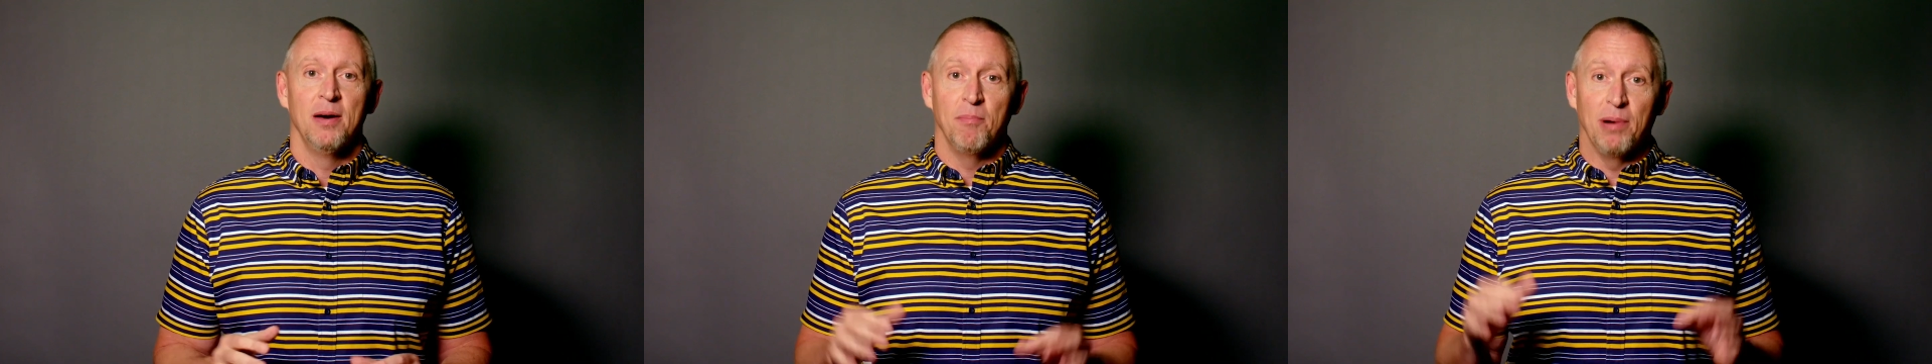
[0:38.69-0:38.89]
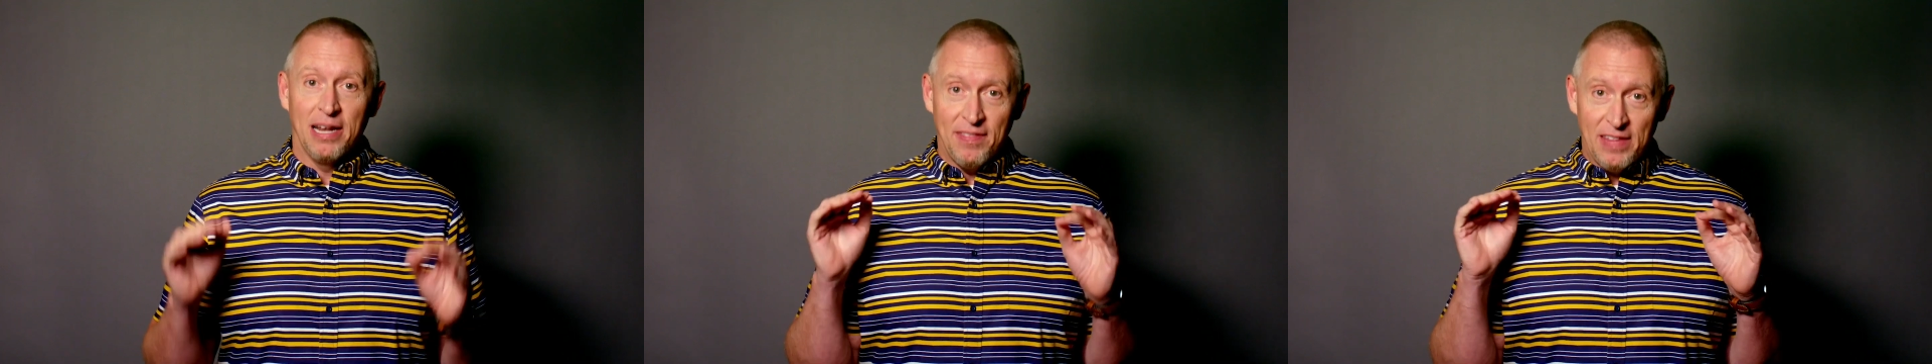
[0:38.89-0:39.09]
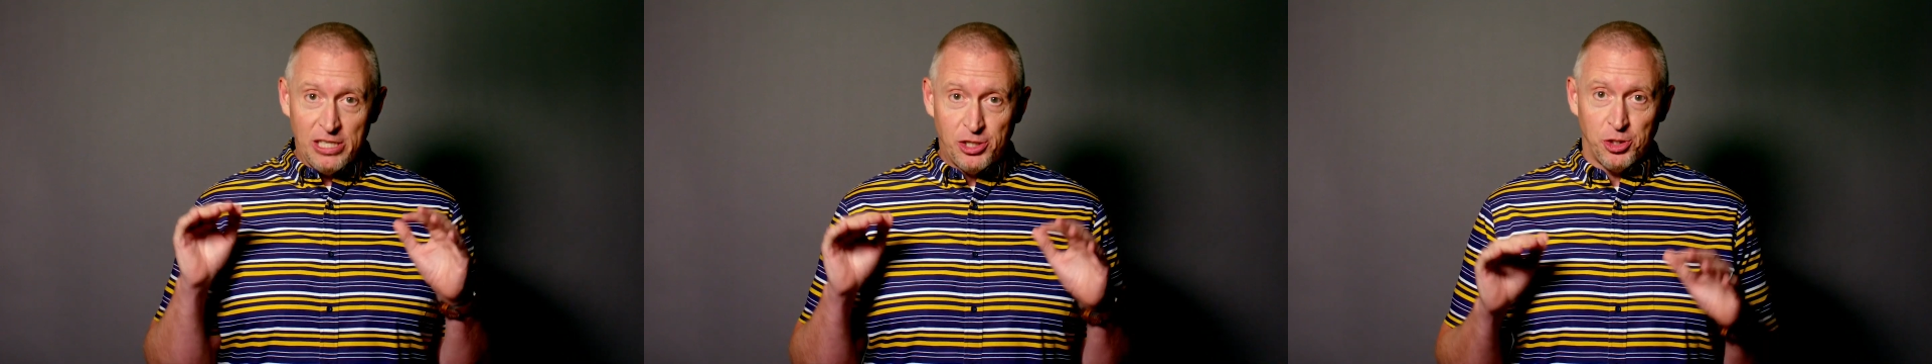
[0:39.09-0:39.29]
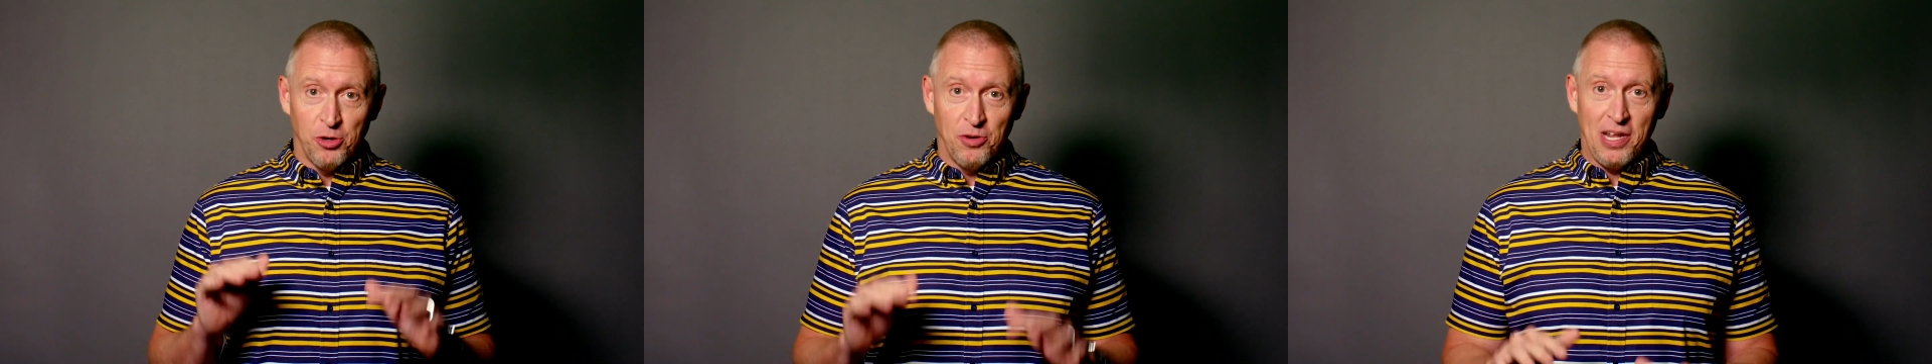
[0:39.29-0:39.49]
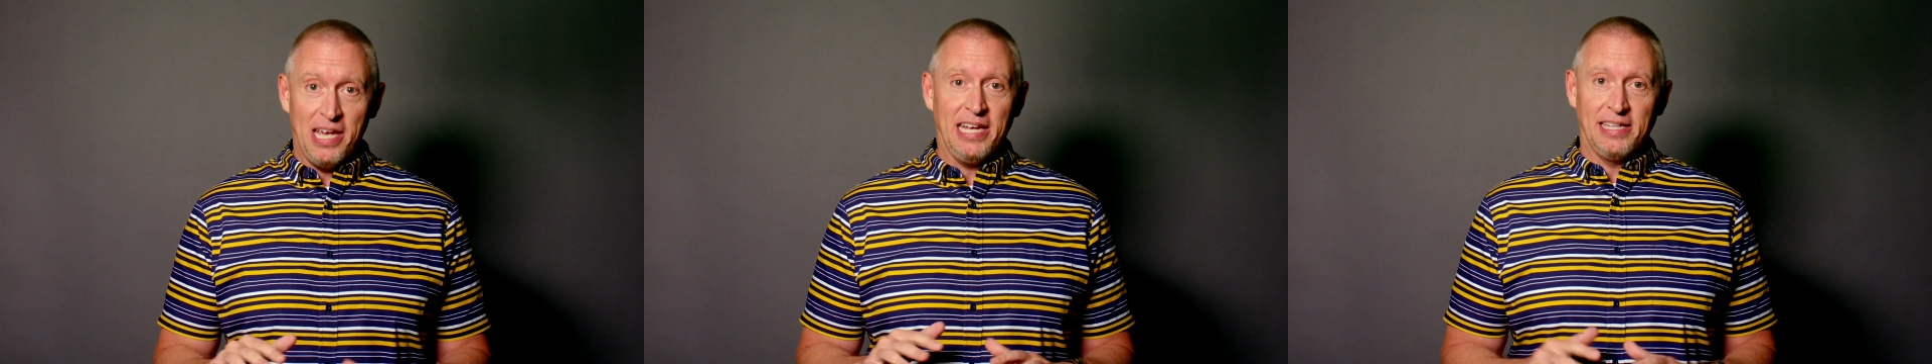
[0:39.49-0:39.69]
but in these
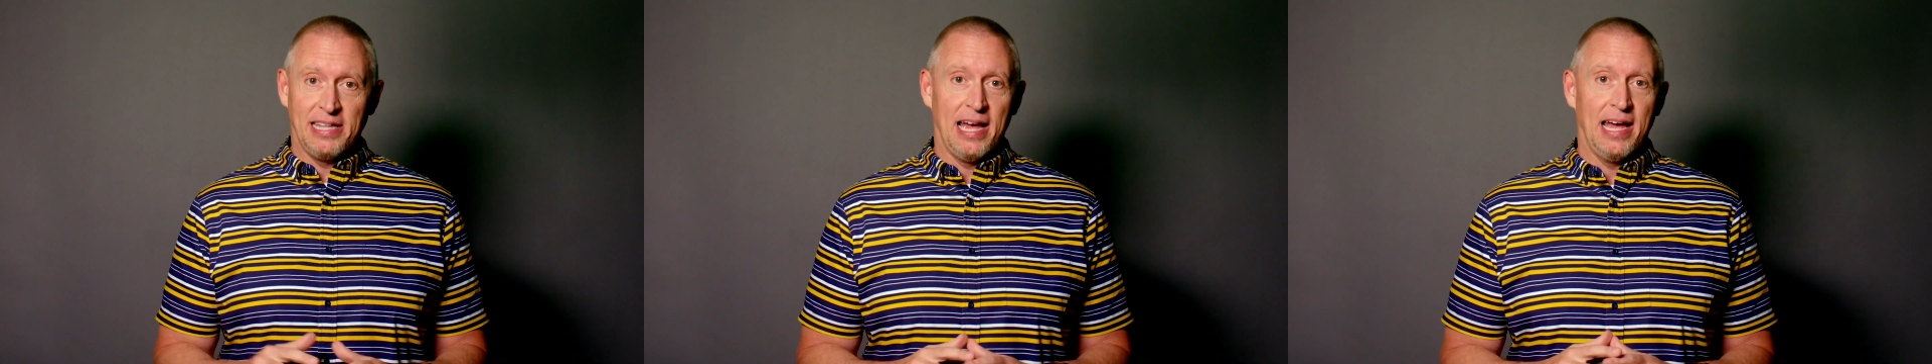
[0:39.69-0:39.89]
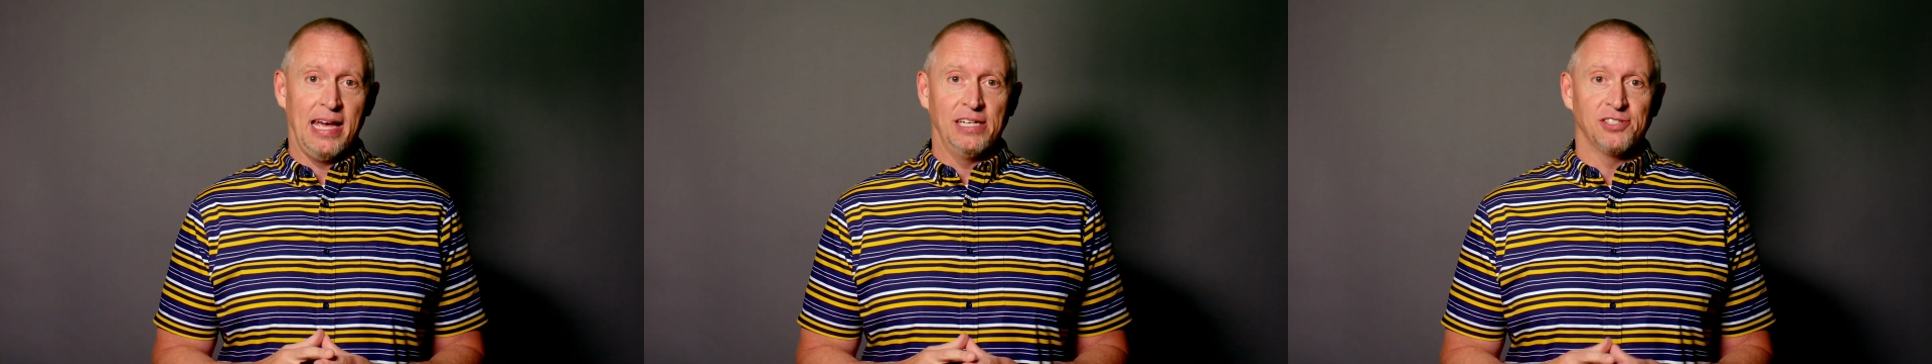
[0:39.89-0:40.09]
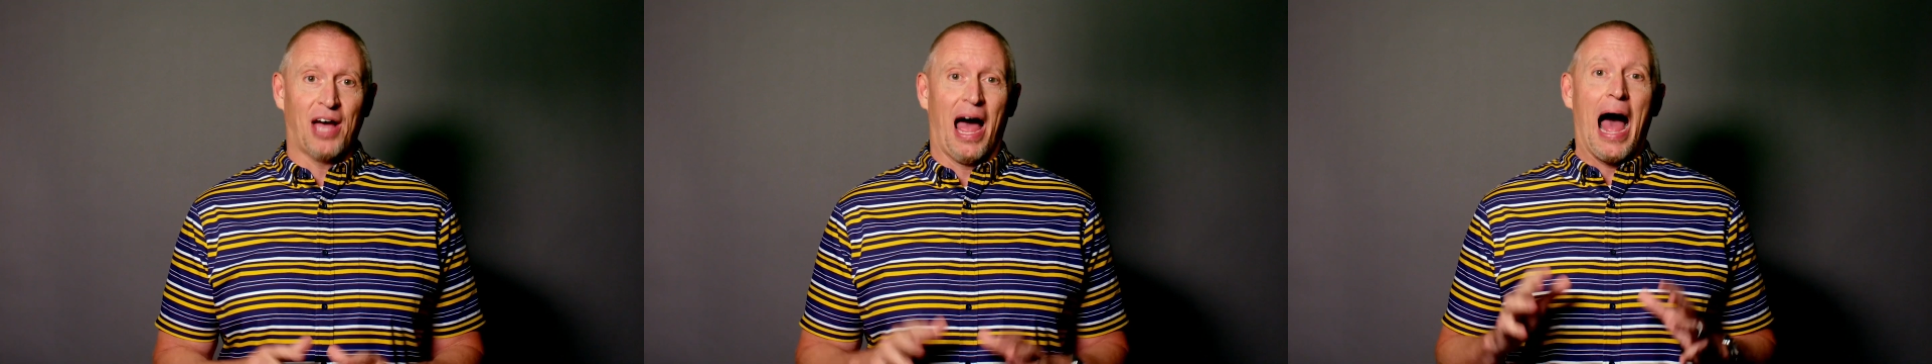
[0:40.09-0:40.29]
unique days,